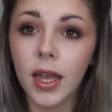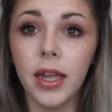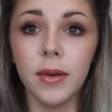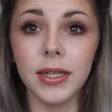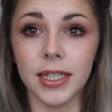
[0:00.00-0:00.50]

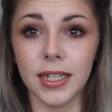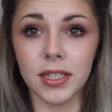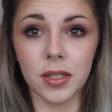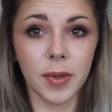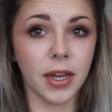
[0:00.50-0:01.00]
anyways,
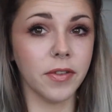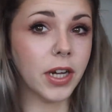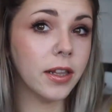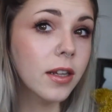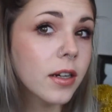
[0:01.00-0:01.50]
this is my
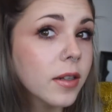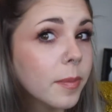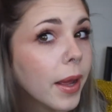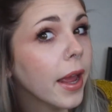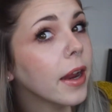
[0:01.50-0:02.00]
everyday look.
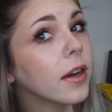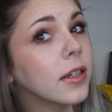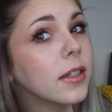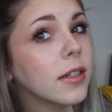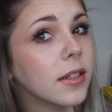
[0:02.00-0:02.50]
My hair
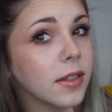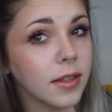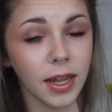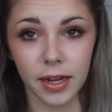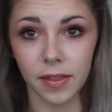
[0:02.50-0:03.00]
is
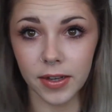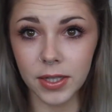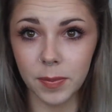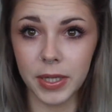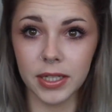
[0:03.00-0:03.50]
like
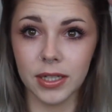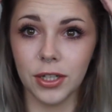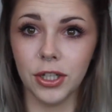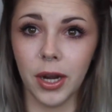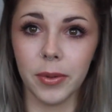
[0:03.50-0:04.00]
this because I
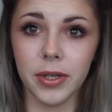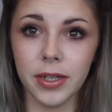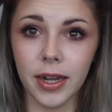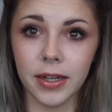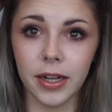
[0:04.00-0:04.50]
showered
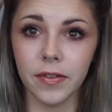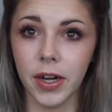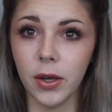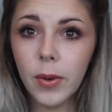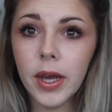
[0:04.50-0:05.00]
and had to get
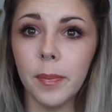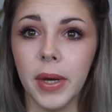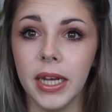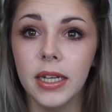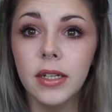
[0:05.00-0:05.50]
ready quick,
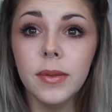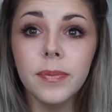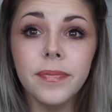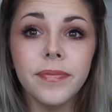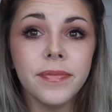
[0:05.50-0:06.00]
but
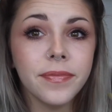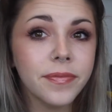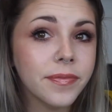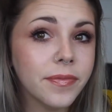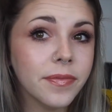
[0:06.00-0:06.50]

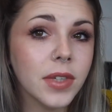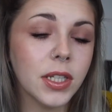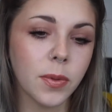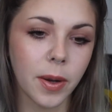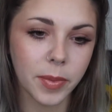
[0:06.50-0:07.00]
this
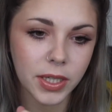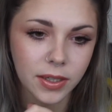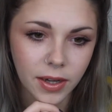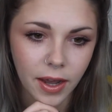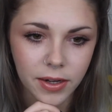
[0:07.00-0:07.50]
is what I've
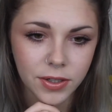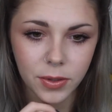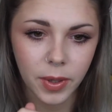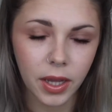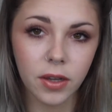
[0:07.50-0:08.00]
been kind of
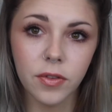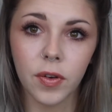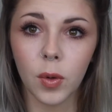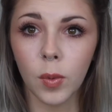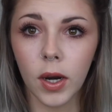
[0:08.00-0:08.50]
doing
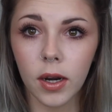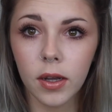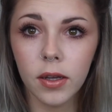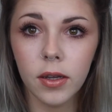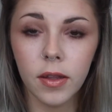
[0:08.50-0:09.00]
for work,
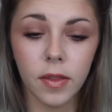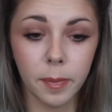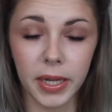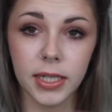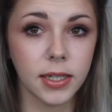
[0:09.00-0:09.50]
the
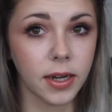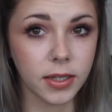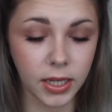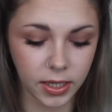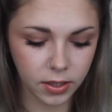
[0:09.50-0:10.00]
base
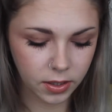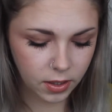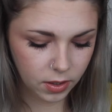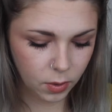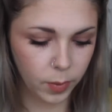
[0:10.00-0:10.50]
technique,
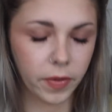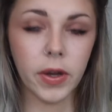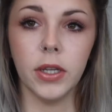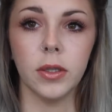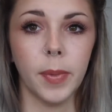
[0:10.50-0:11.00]
whether I
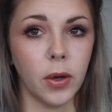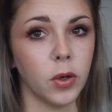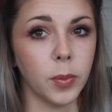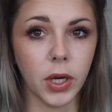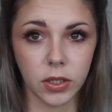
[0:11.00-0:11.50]
use a
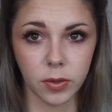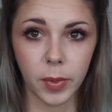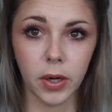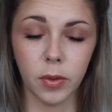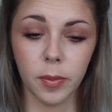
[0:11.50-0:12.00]
powder bronzer,
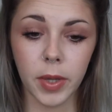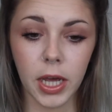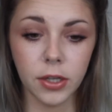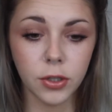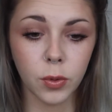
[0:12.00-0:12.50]
powder
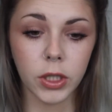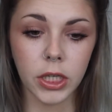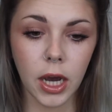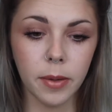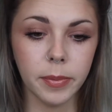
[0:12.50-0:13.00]
blush or
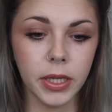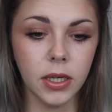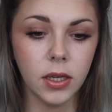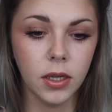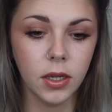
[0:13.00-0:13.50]
not, but